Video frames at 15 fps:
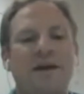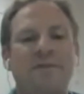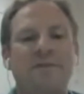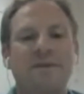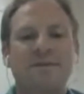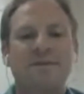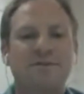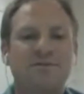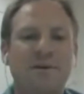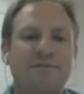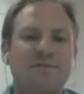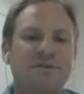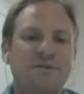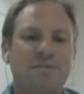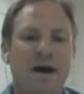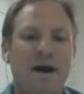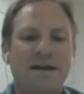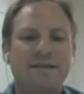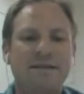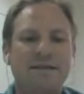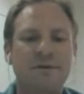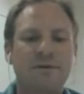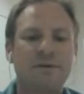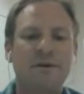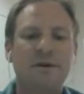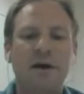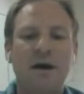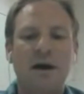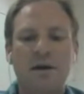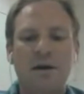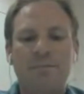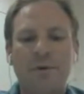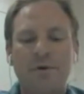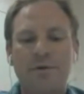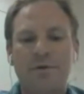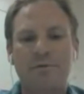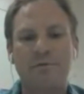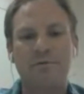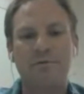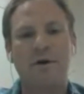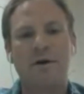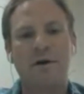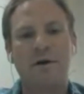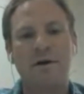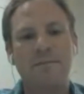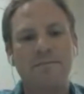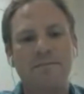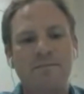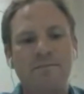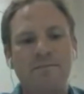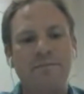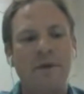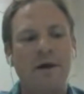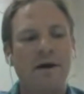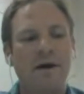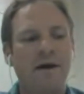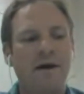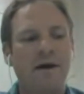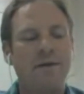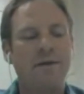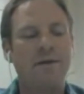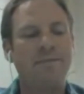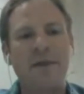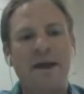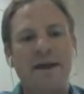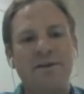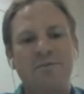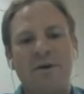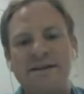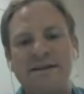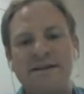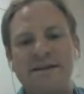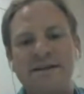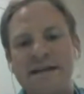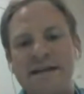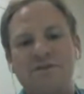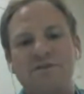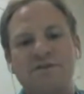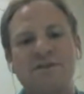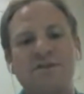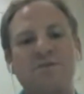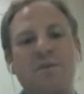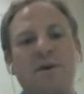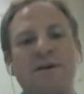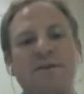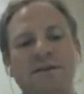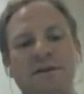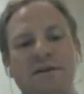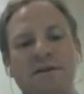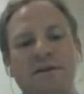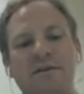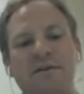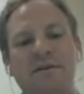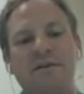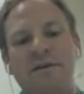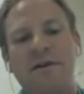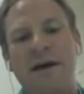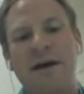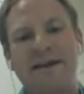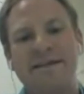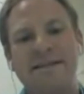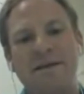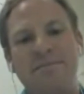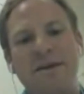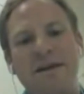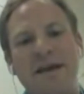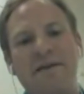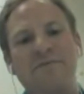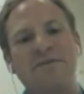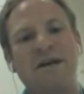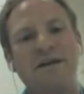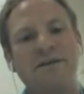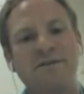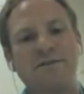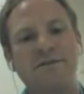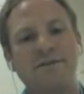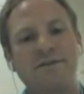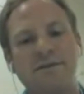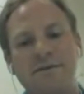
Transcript: driving as much revenue as possible, both through our enterprise advertisers as well as our SMB advertisers.